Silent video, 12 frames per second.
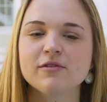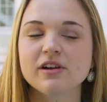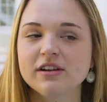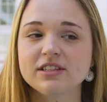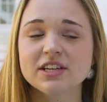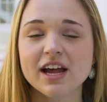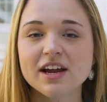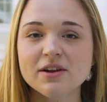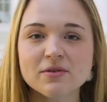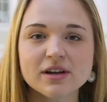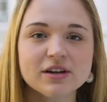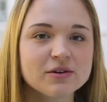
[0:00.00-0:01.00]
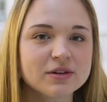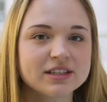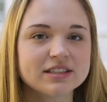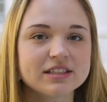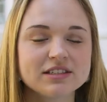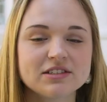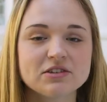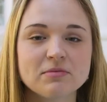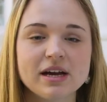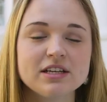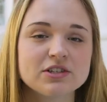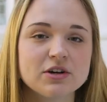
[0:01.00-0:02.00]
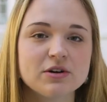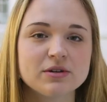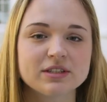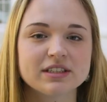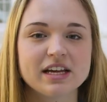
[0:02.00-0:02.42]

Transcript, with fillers: and to anyone who listens to my jokes